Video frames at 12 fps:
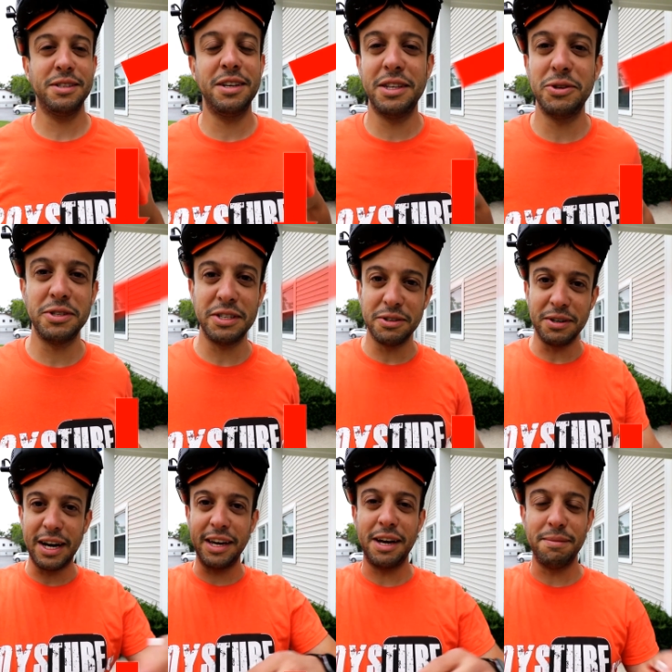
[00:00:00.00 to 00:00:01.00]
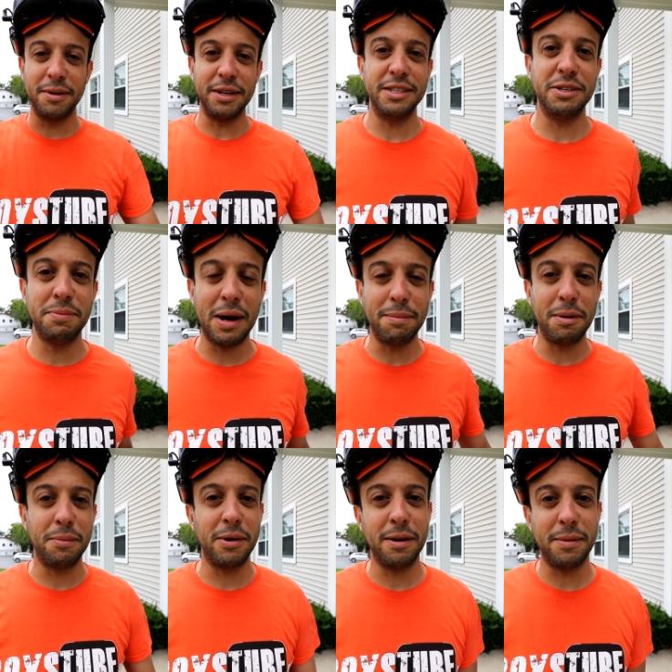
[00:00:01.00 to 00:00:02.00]
Click those little icon buttons. They'll pop
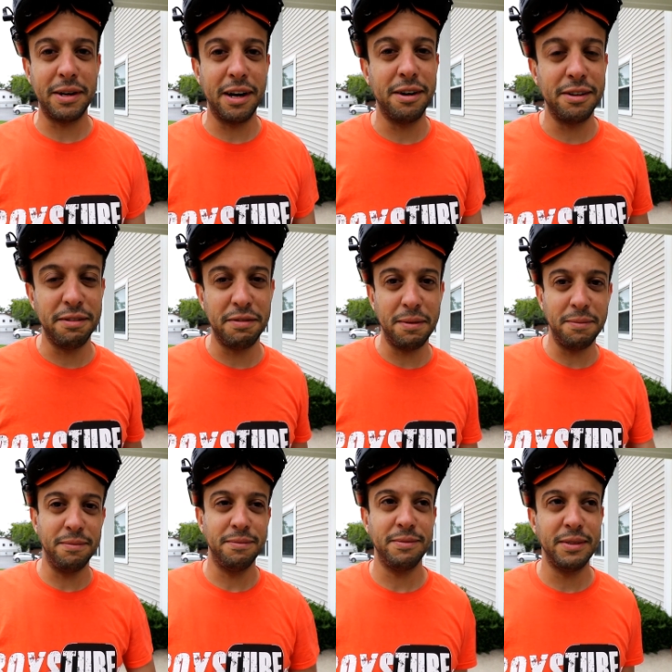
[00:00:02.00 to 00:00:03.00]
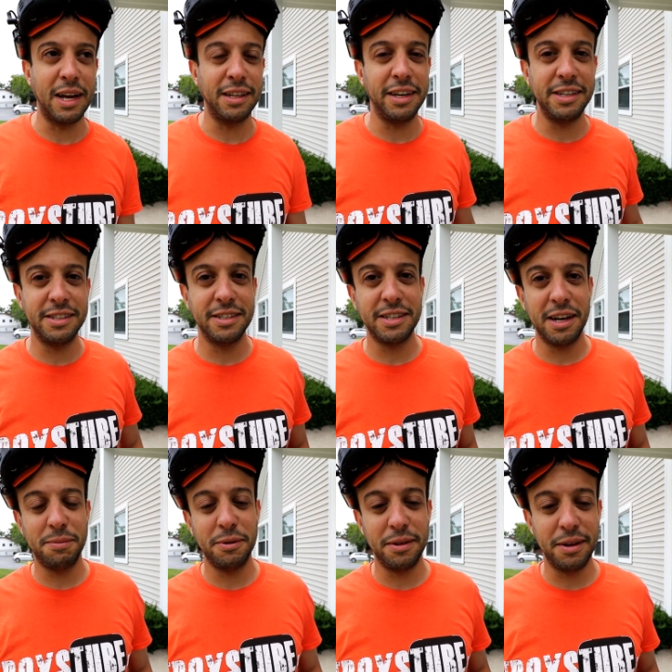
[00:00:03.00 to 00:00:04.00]
up right about now if I'm not lazy and decide
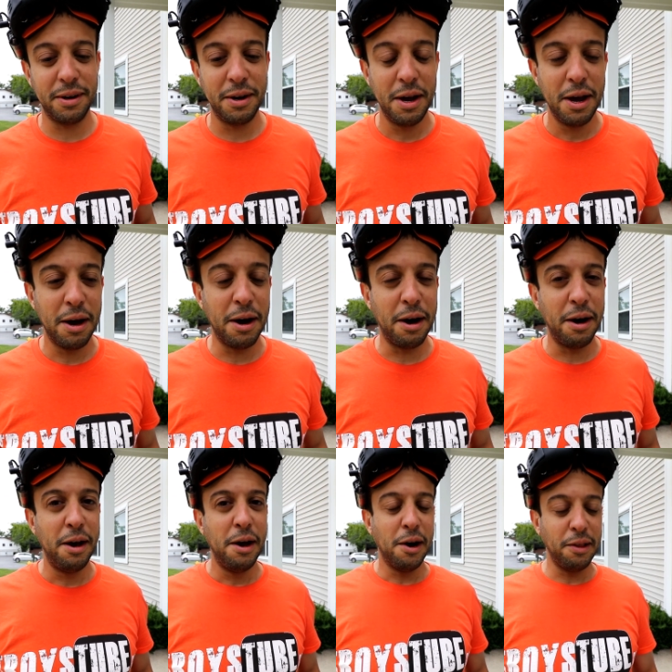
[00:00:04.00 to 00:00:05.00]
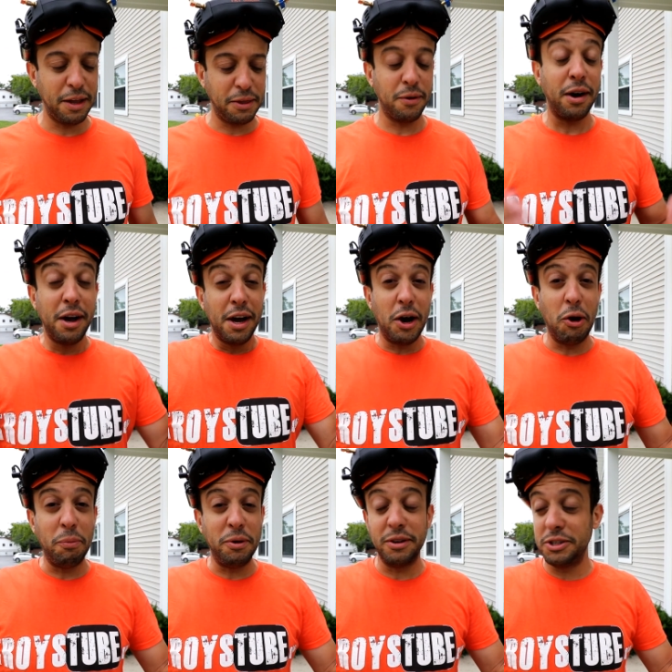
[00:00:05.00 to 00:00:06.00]
to put it there. Uh, that I
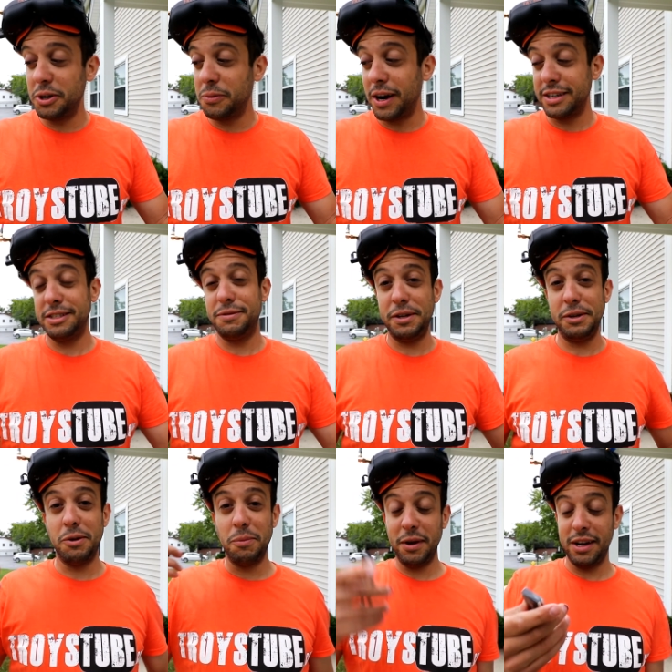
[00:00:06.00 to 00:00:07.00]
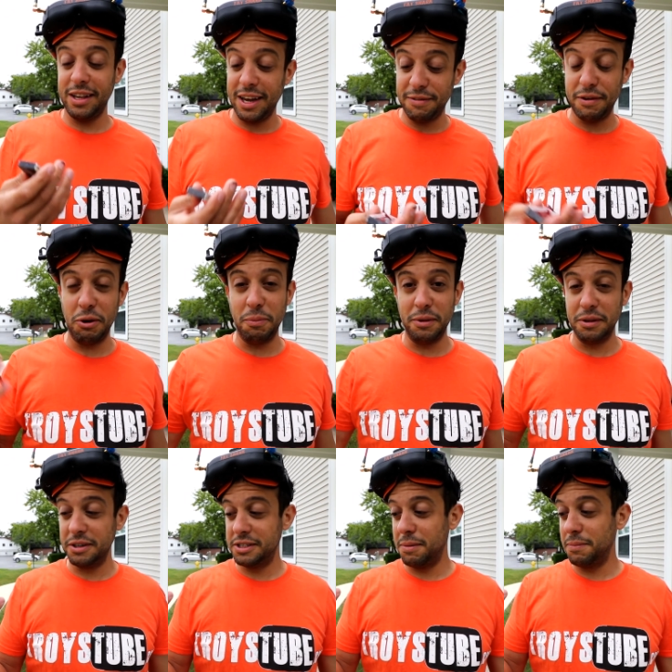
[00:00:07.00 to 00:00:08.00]
hope you enjoy watching this video. I hope you had a laugh. I hope you
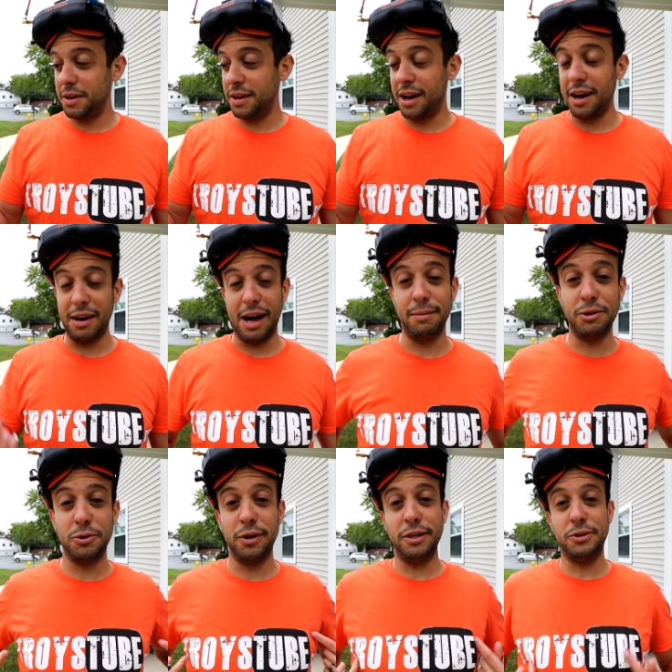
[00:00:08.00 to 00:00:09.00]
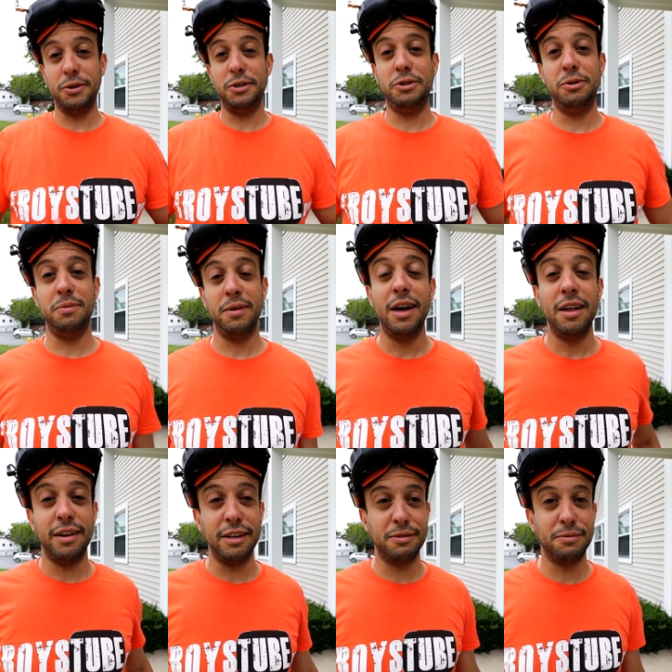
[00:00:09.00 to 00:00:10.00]
learned something. Uh, I'm Troy on Troy's Tube.
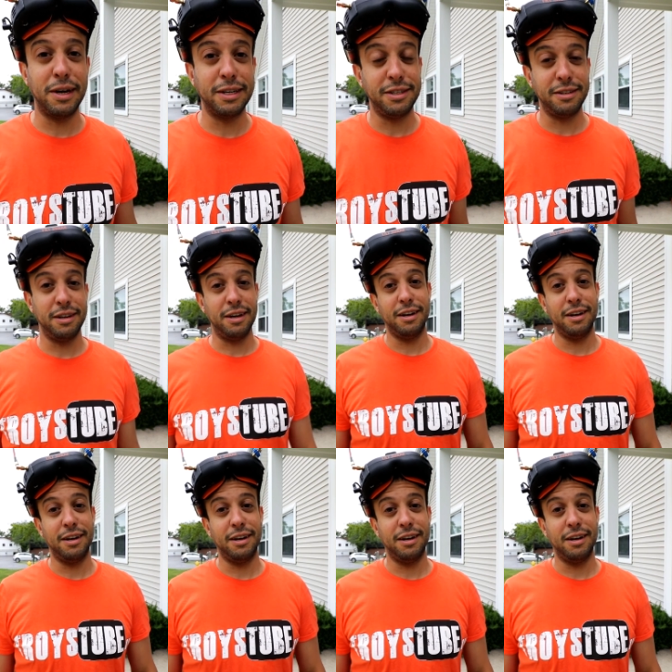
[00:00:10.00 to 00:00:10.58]
Thanks for watching.